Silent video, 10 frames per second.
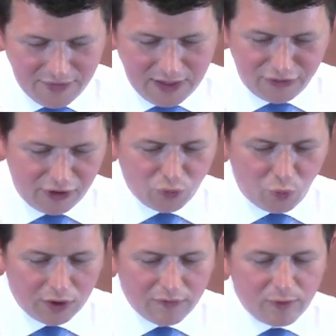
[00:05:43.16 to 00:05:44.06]
this is
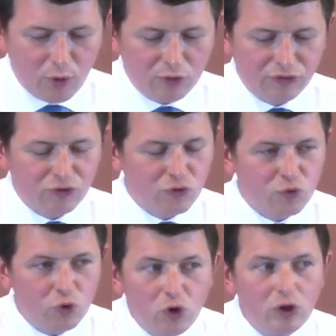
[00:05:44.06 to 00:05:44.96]
one of the most
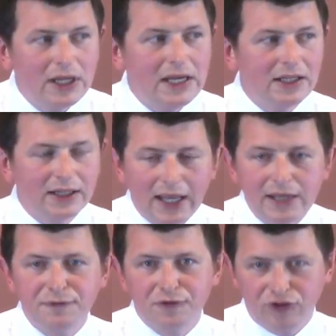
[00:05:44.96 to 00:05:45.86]
truly
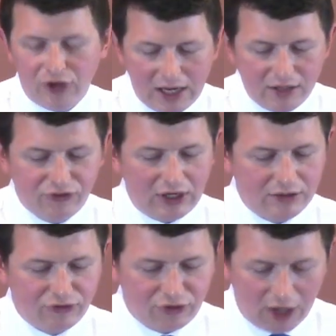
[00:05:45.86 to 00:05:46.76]

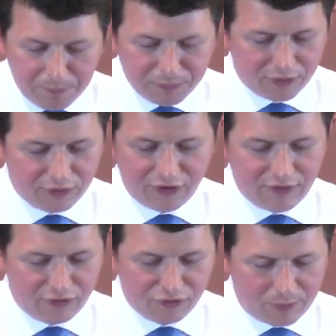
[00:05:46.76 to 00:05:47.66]
life-changing chapters in
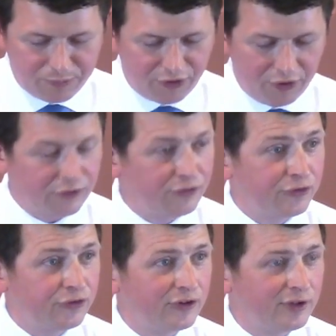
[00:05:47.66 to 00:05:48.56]
the
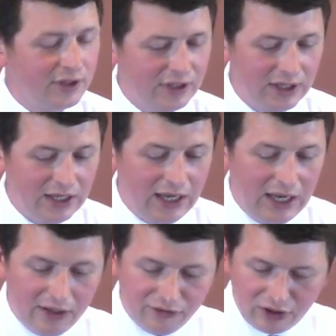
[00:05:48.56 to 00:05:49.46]
Scriptures.
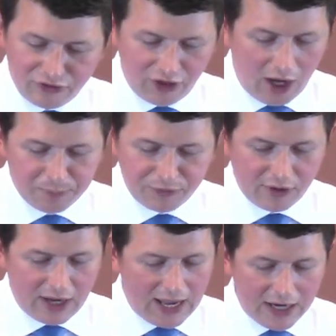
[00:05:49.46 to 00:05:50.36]
It is a
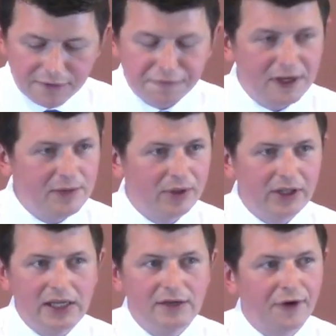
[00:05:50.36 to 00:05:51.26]
chapter every
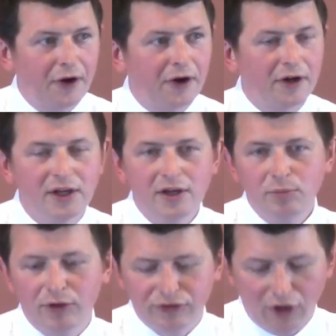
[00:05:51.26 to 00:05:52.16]
believer
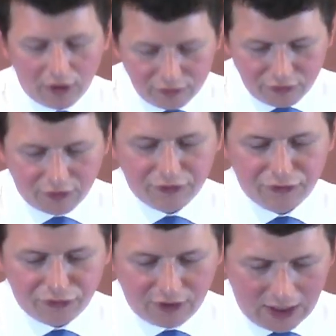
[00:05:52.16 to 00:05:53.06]
must
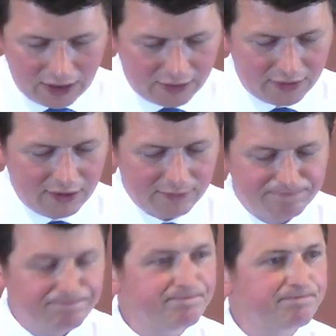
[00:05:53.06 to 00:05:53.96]
understand.
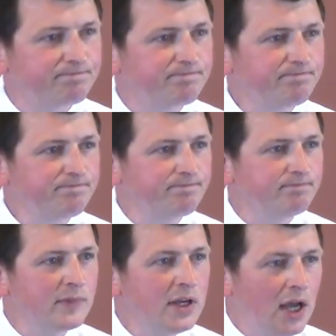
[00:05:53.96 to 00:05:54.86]

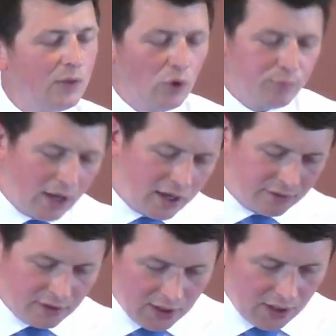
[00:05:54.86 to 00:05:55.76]
And one
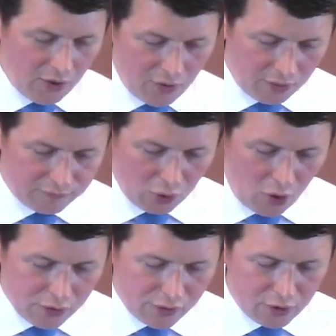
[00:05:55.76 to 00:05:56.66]
man of
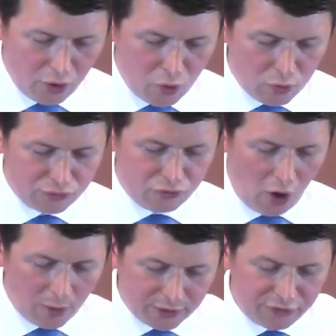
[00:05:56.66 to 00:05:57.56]
longer ago,
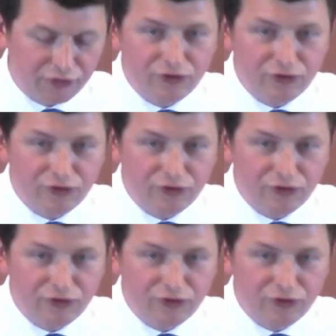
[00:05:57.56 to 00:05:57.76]
Thomas